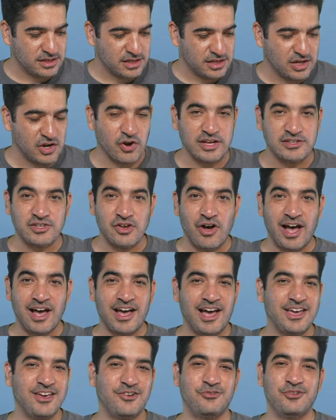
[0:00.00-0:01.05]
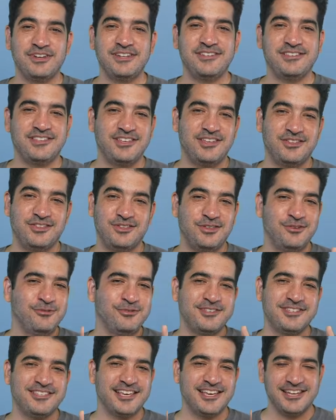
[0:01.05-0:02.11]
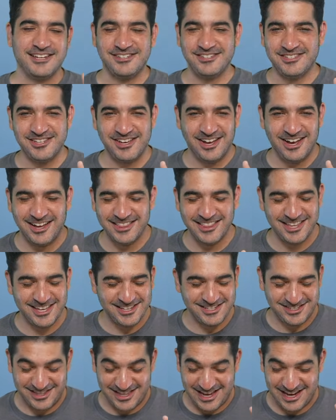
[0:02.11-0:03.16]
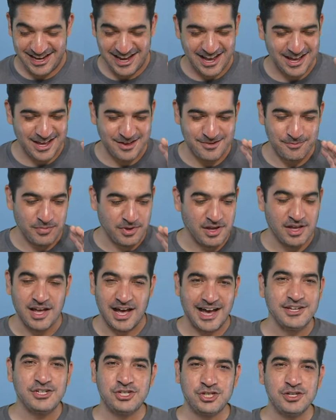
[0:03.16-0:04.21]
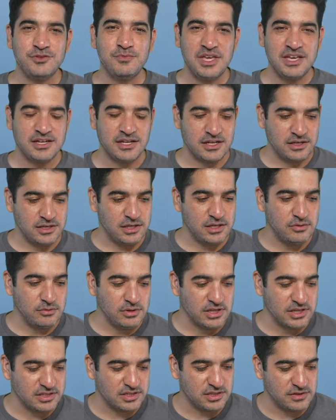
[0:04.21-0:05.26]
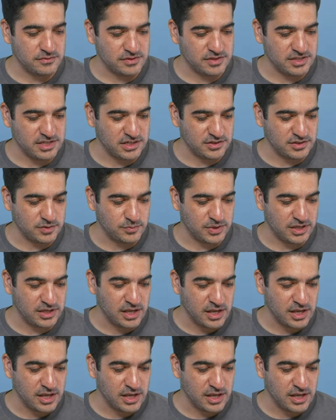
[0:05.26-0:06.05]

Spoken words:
Okay, so I already see 2 sins on this that I should make a new list of sins, but